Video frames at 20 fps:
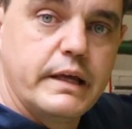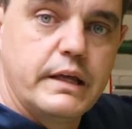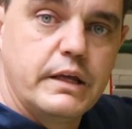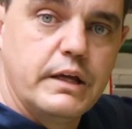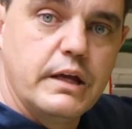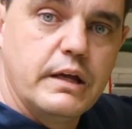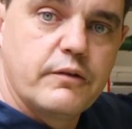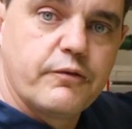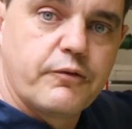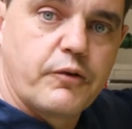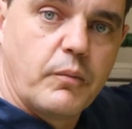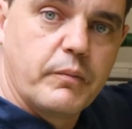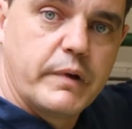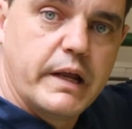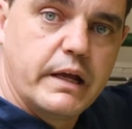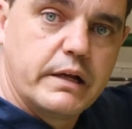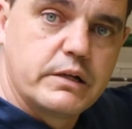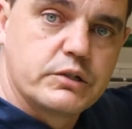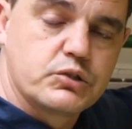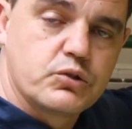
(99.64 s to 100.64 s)
heat from
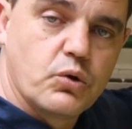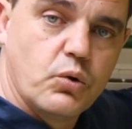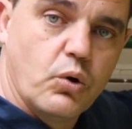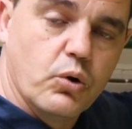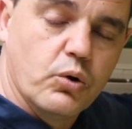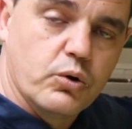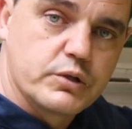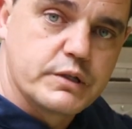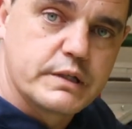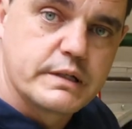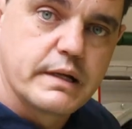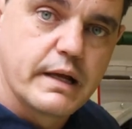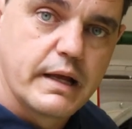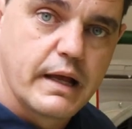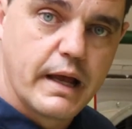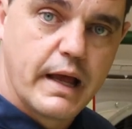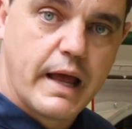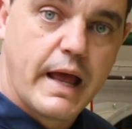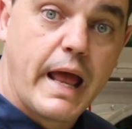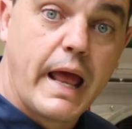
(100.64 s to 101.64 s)
the exhaust
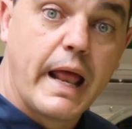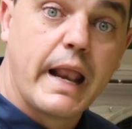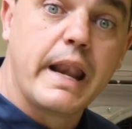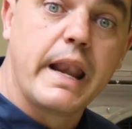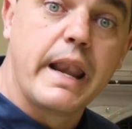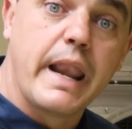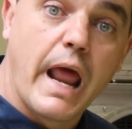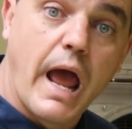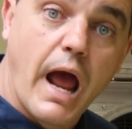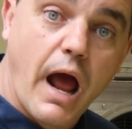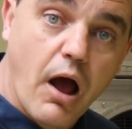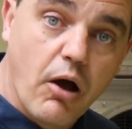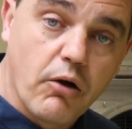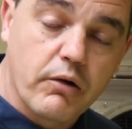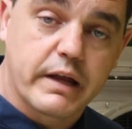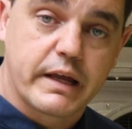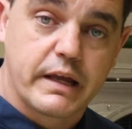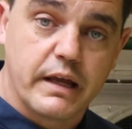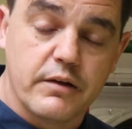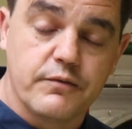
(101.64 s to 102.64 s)
now
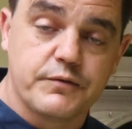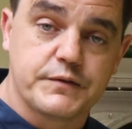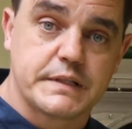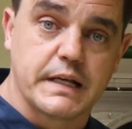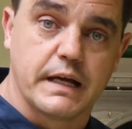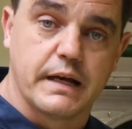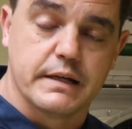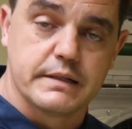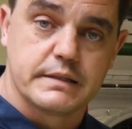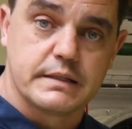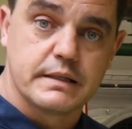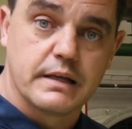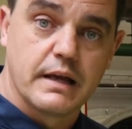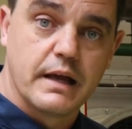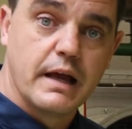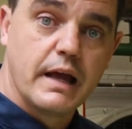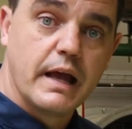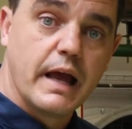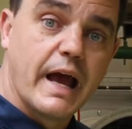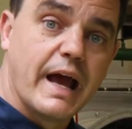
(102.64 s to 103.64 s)
gives us
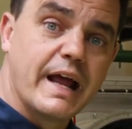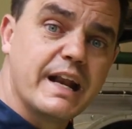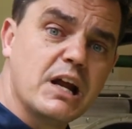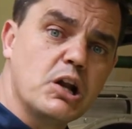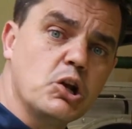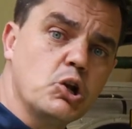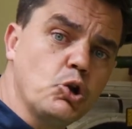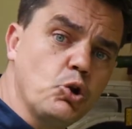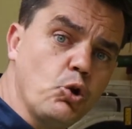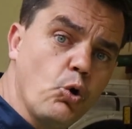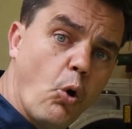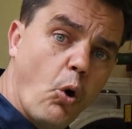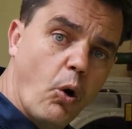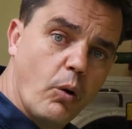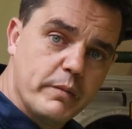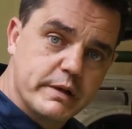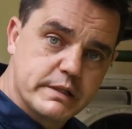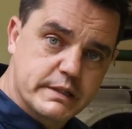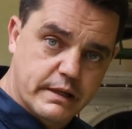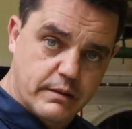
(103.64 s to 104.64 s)
an
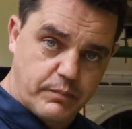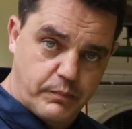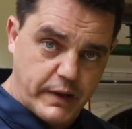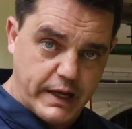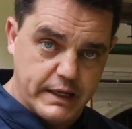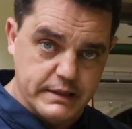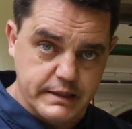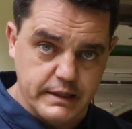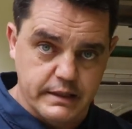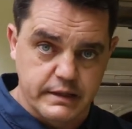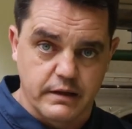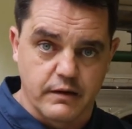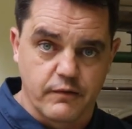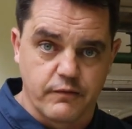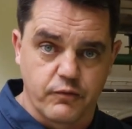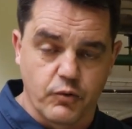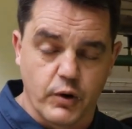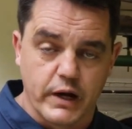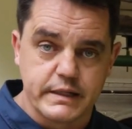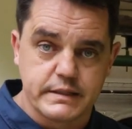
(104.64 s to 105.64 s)
enormous capacity
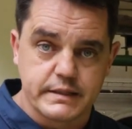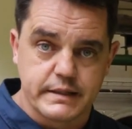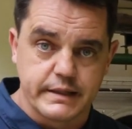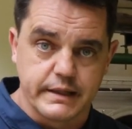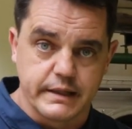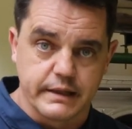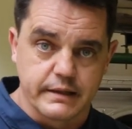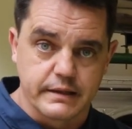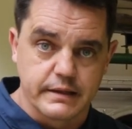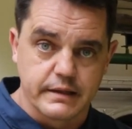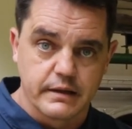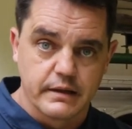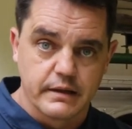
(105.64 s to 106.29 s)
of waste heat.